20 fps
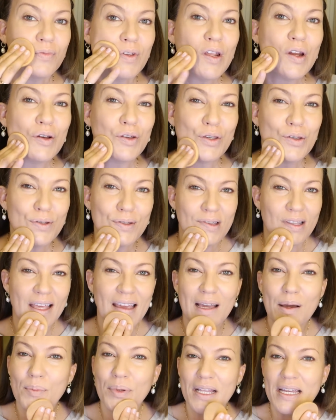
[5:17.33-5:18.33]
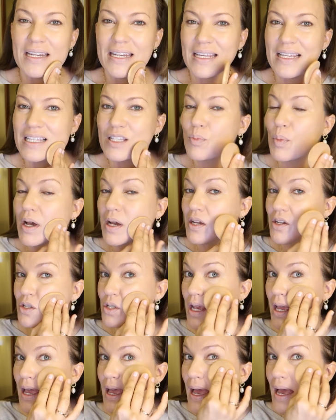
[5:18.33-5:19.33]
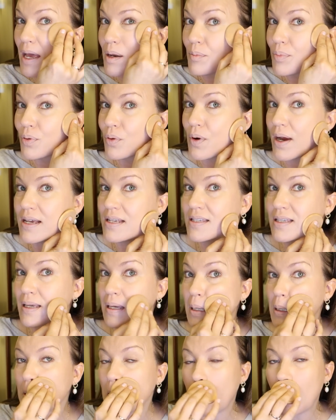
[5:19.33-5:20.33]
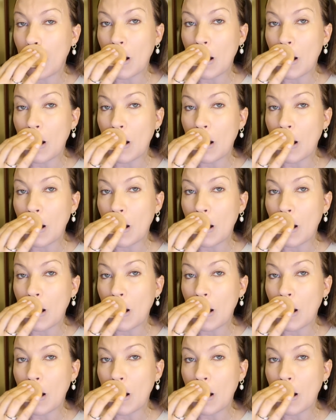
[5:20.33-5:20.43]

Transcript: you know, use it like a blending sponge and press it